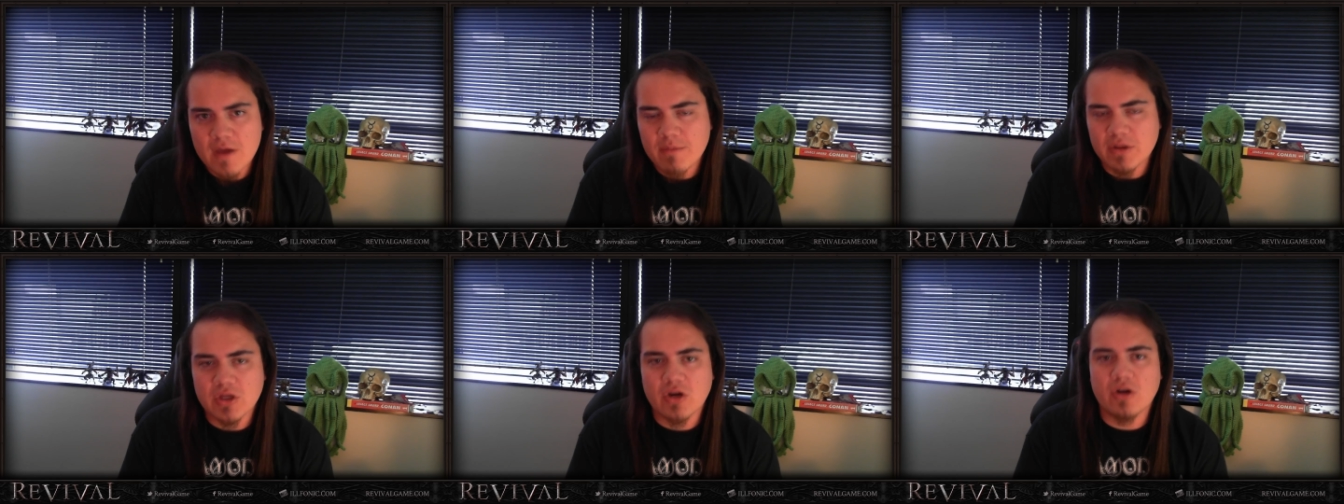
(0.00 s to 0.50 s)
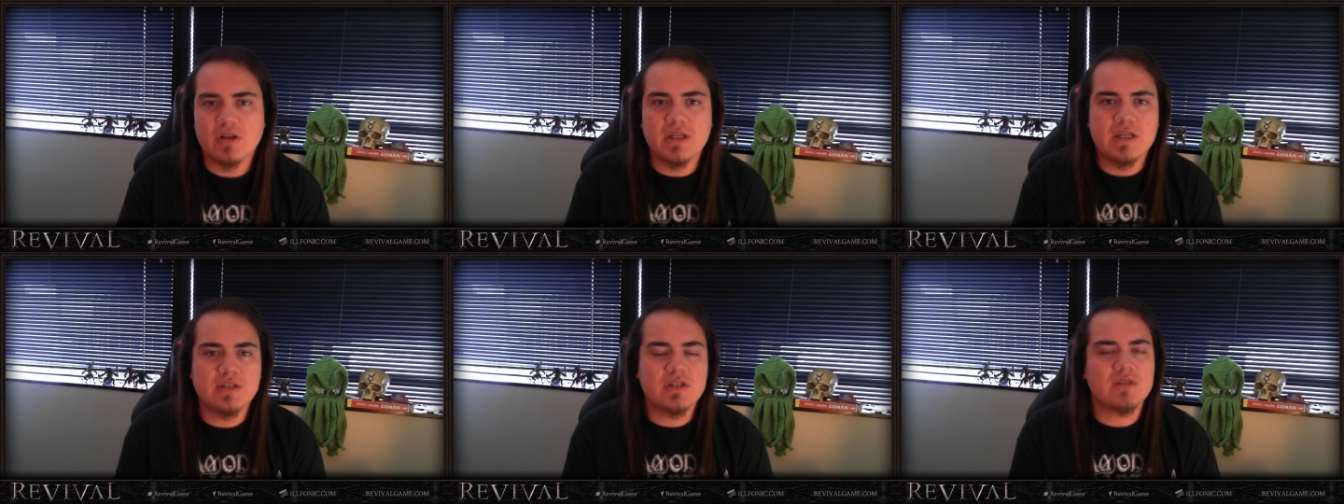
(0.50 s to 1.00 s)
But there
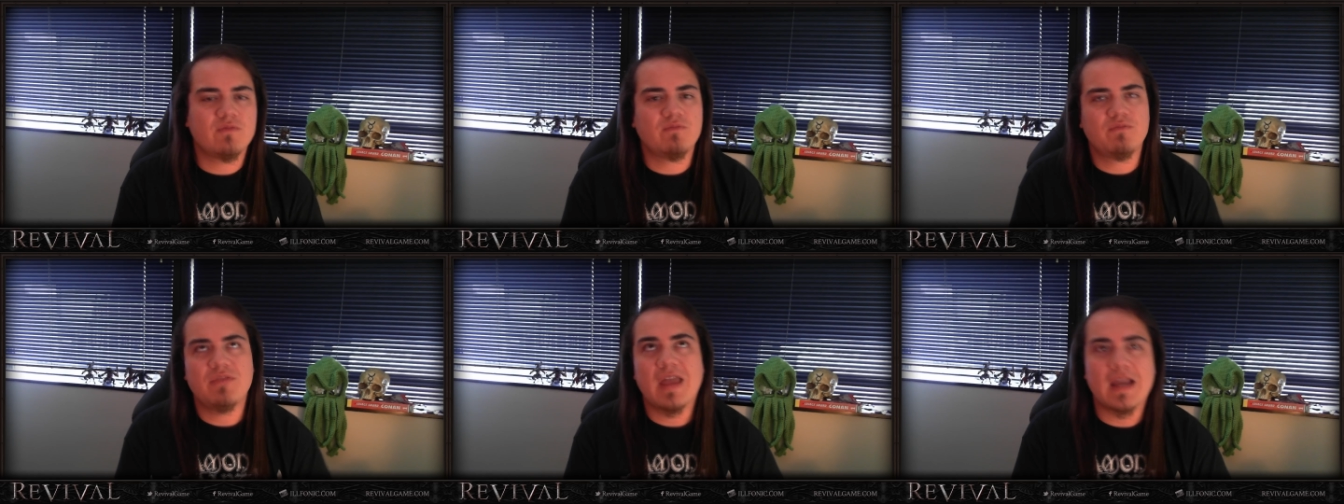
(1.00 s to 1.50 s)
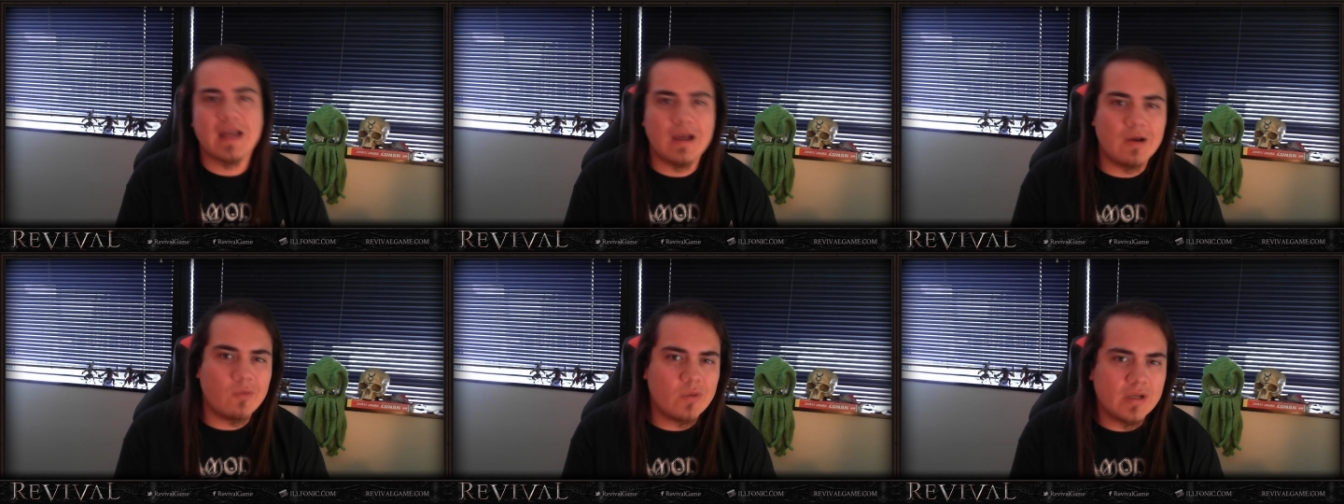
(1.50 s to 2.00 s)
currently isn't a like
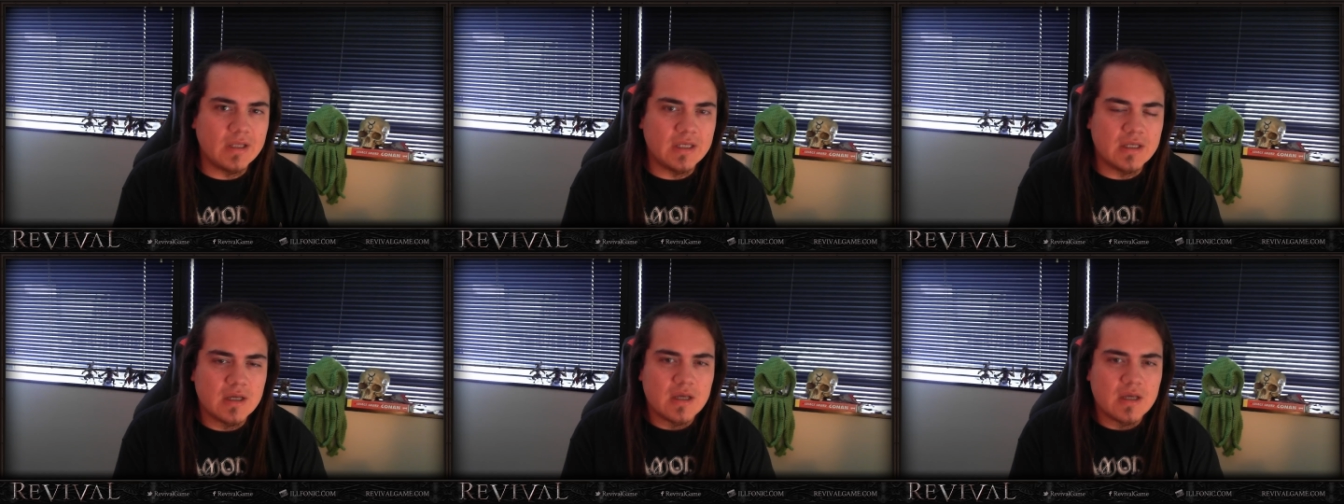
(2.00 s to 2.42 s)
a really